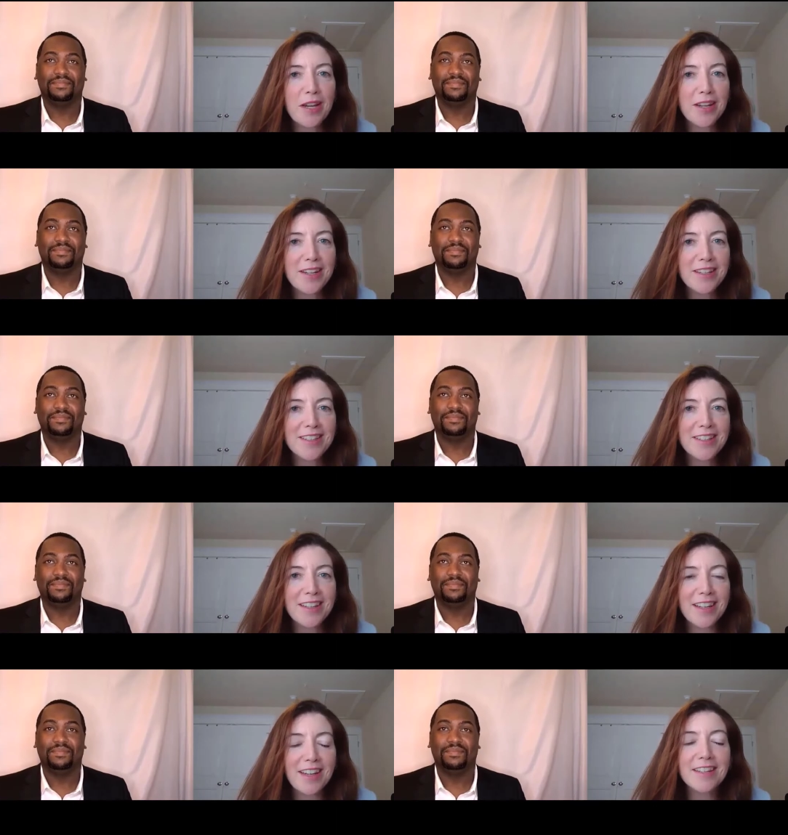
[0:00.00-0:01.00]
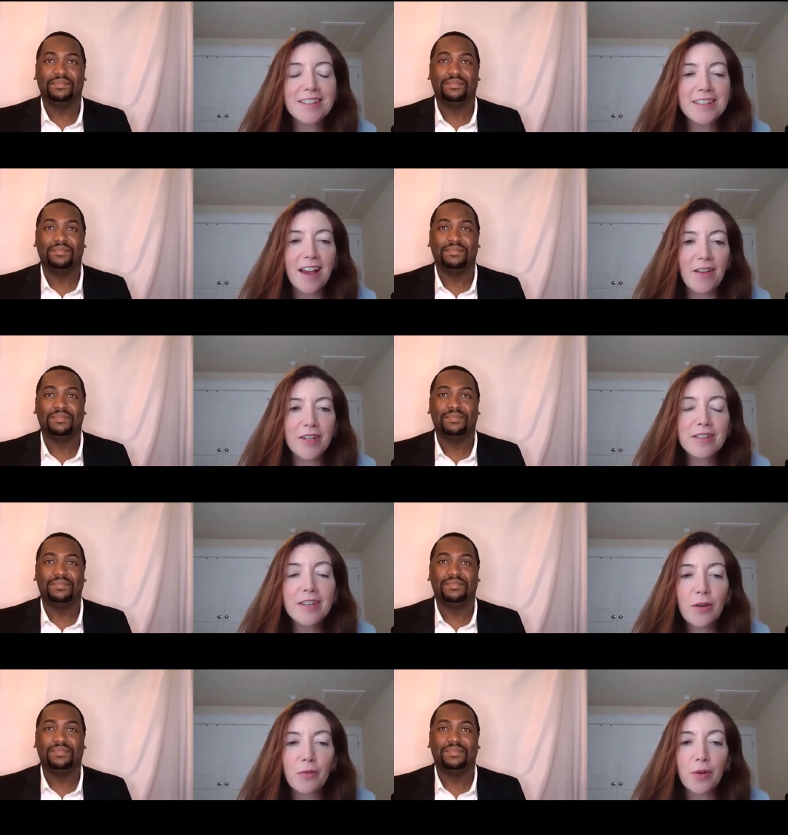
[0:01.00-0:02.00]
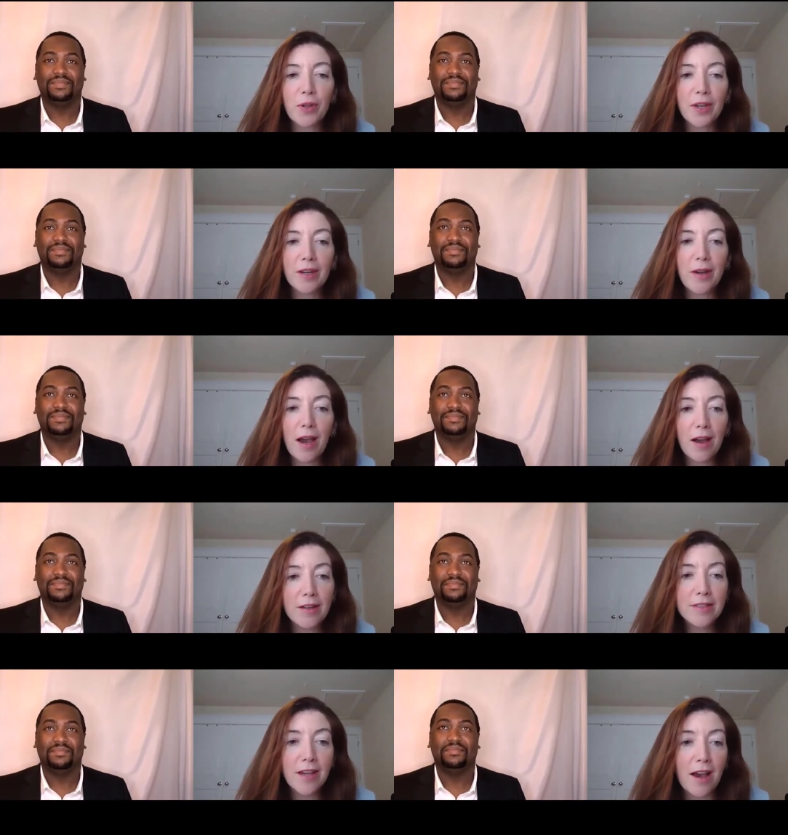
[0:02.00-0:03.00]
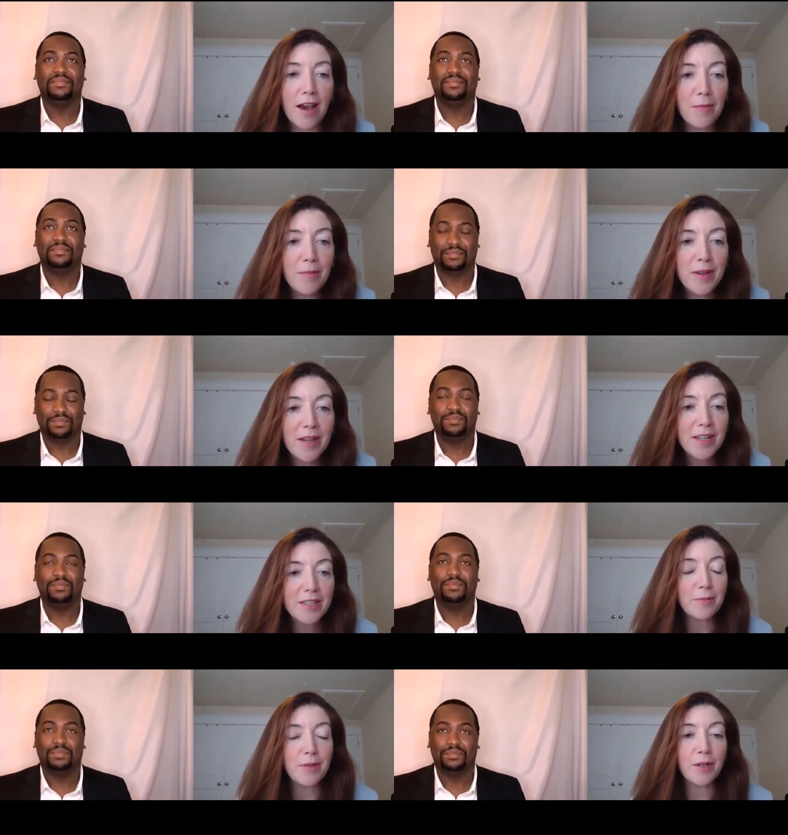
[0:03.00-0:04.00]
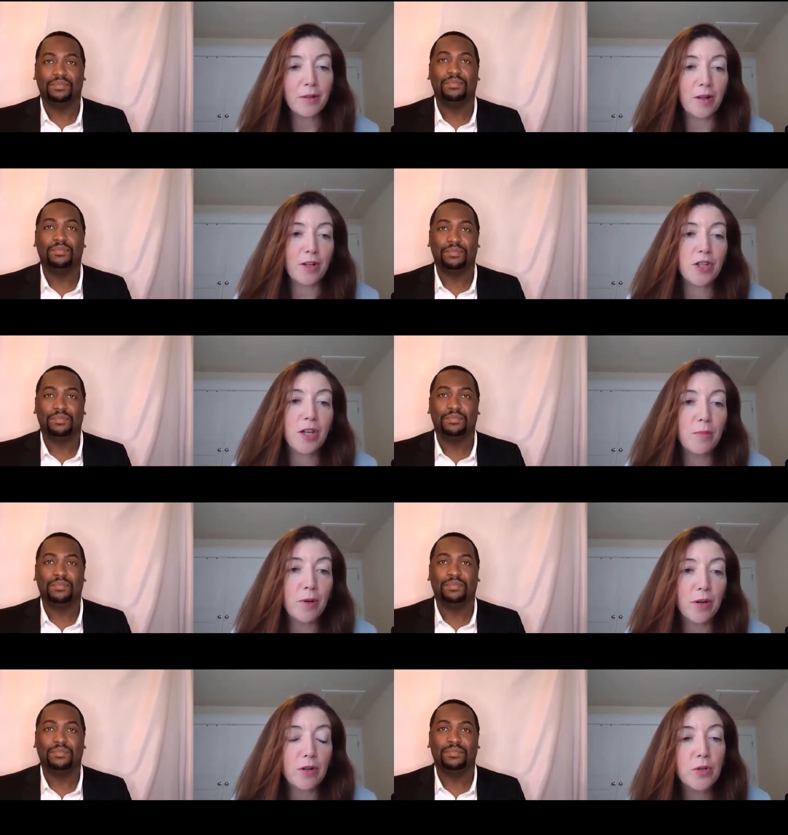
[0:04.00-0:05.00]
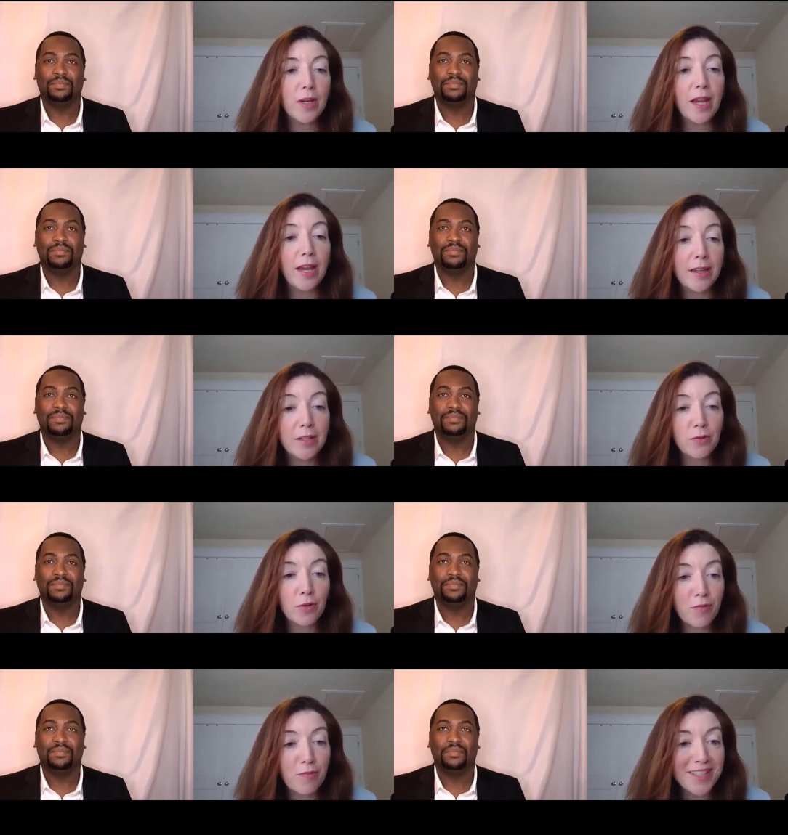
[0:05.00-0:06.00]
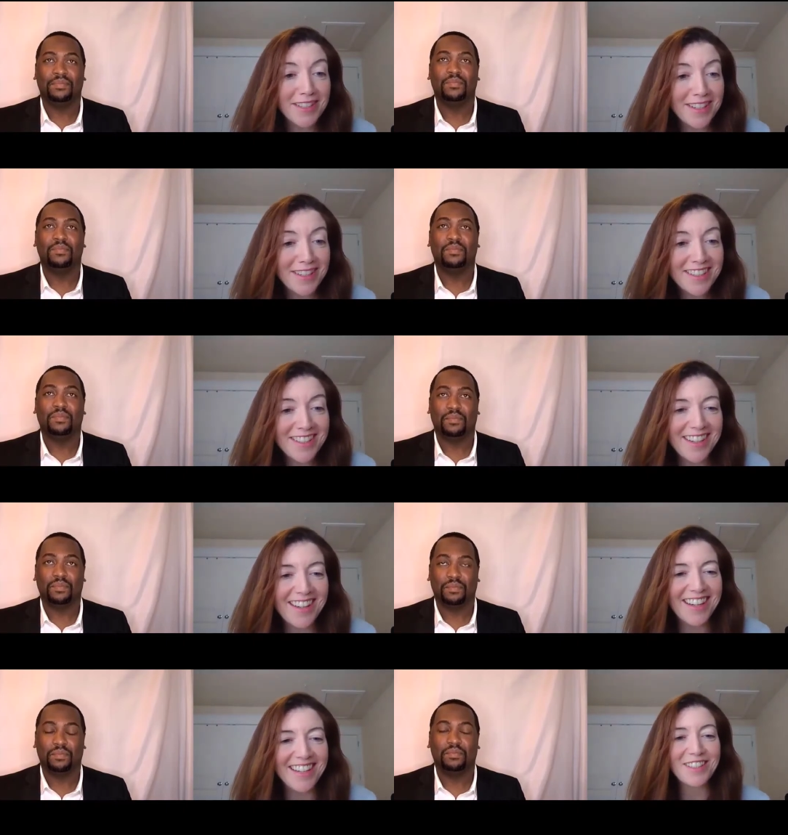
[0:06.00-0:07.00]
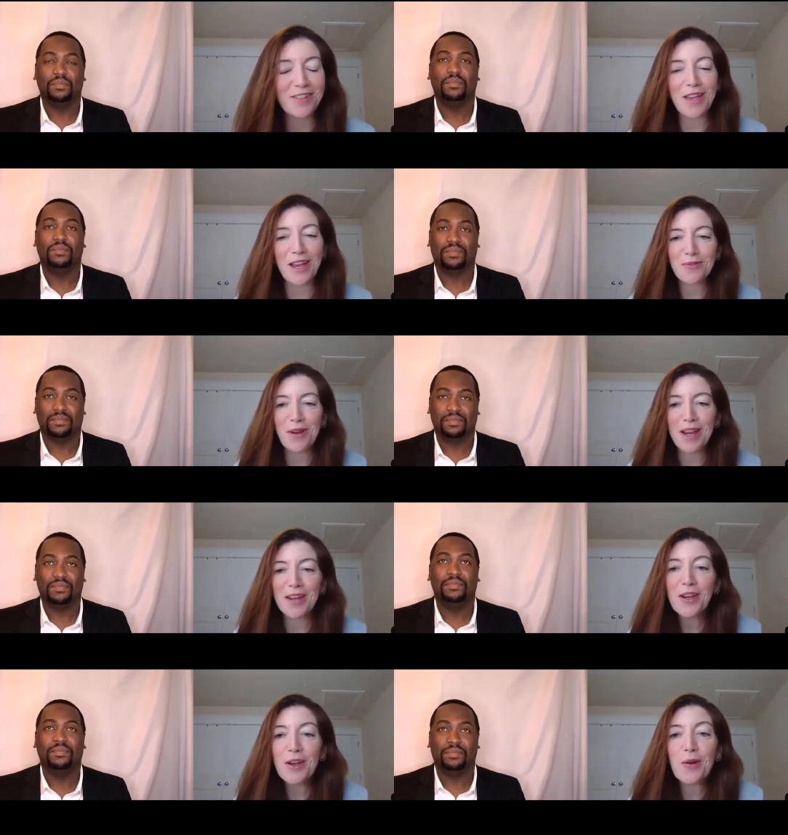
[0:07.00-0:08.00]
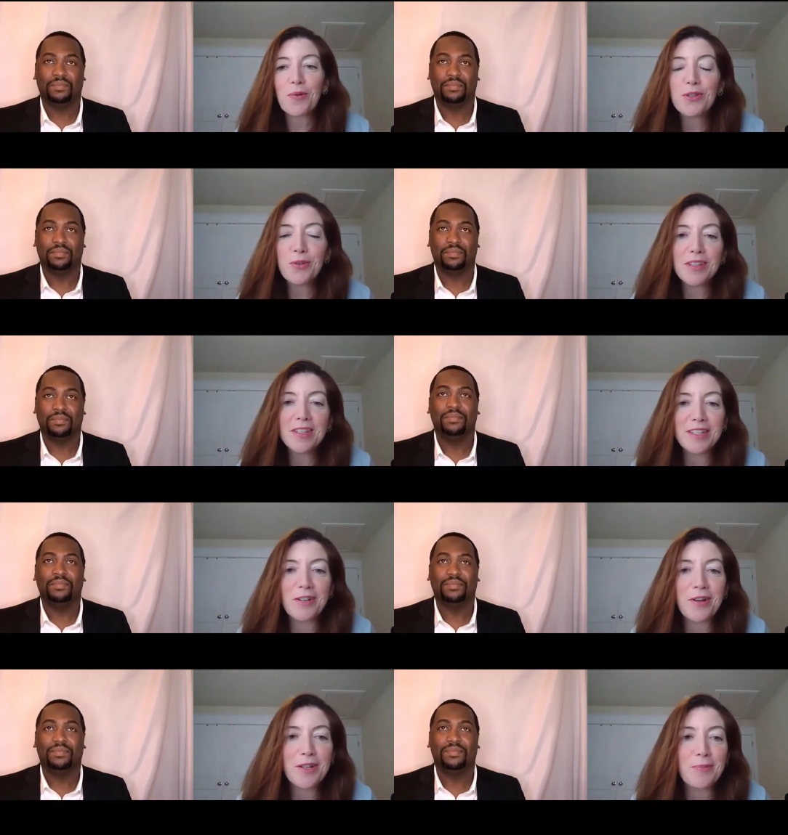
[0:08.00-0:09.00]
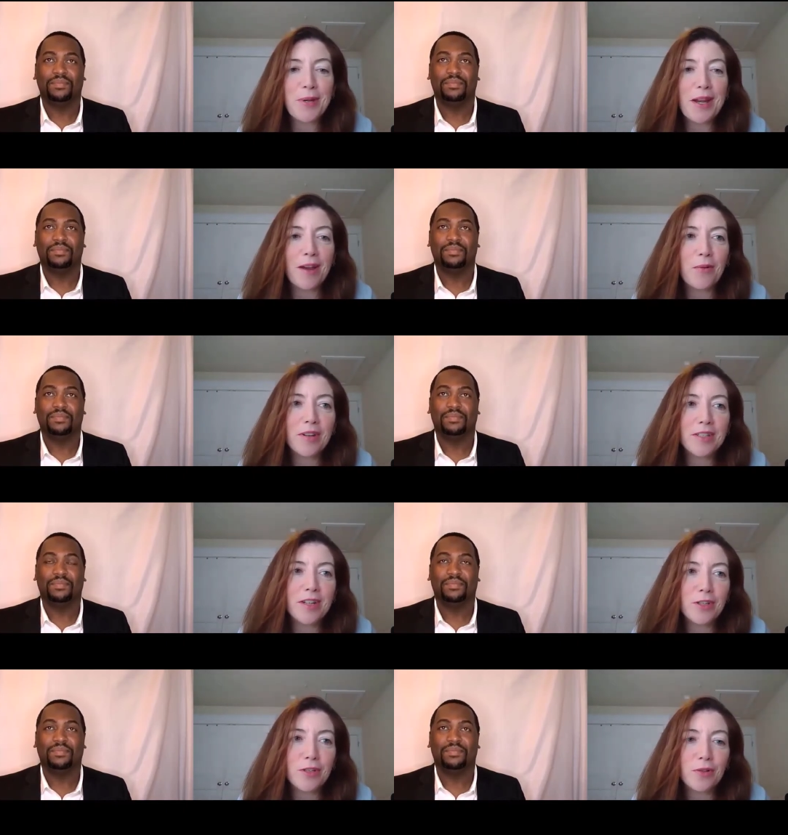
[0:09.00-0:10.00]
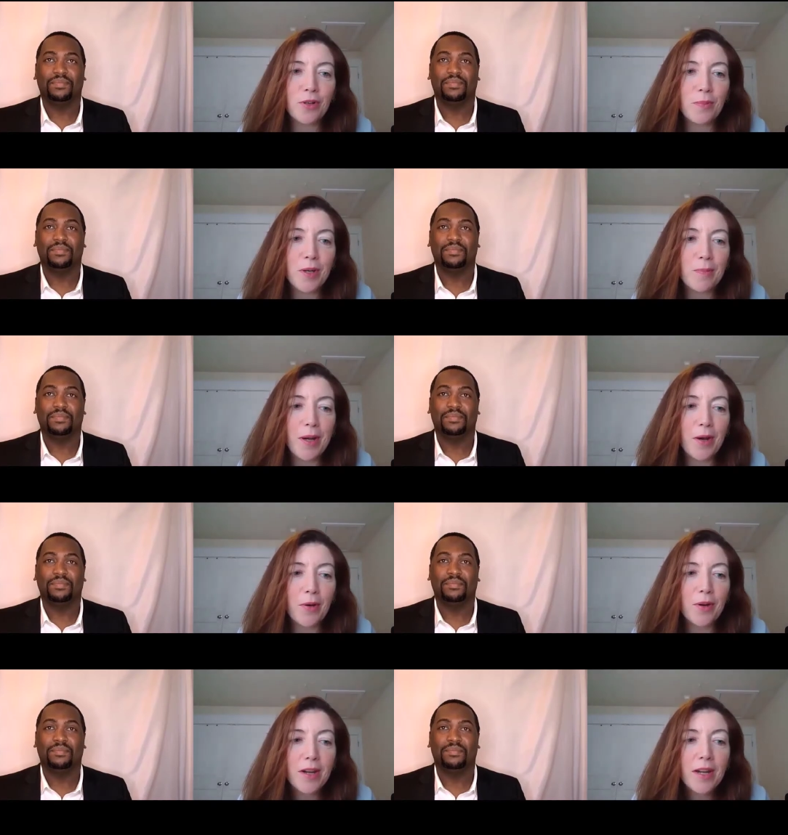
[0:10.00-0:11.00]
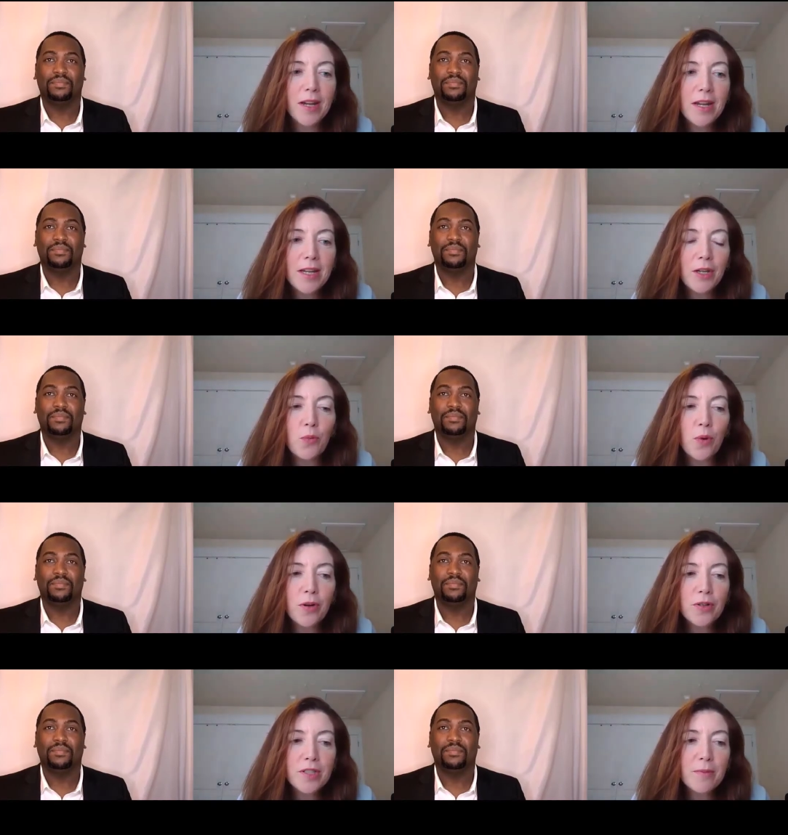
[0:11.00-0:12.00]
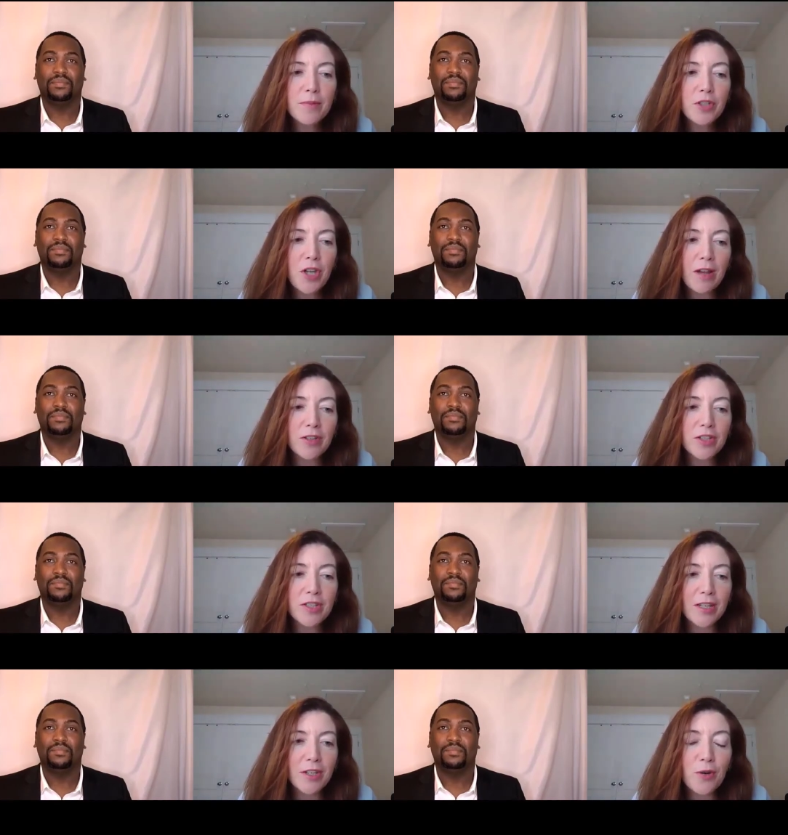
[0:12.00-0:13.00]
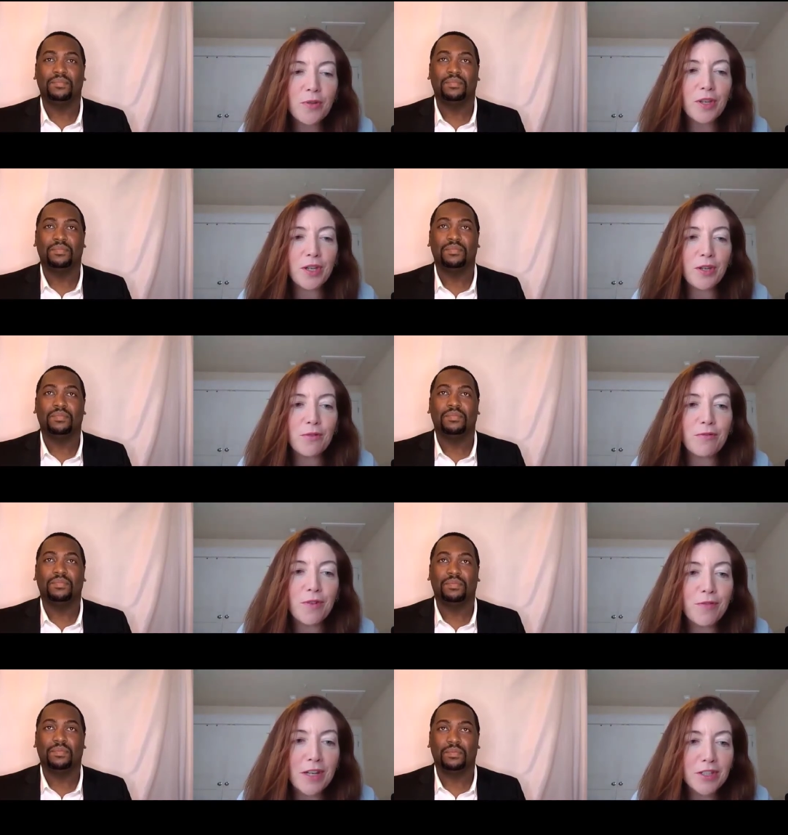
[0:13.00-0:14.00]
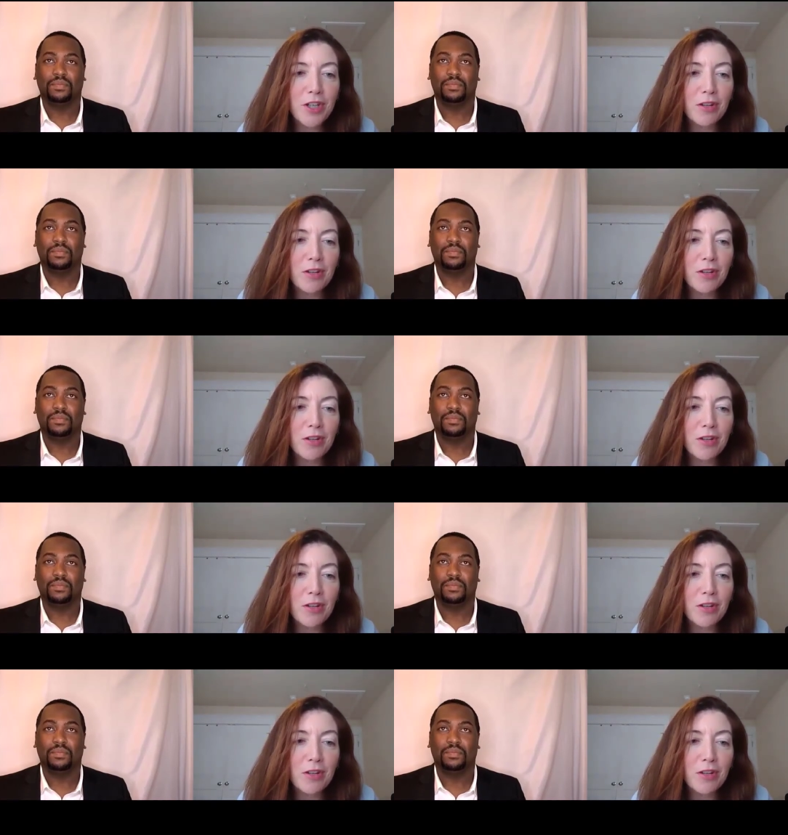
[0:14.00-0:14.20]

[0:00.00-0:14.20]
Speaker 1: it is, it's obviously a really odd time to be launching a book or doing any sort of business. And so that's why we're doing this series. But I wanted to talk to you a little bit about, you know, what are some challenges? I know that you've faced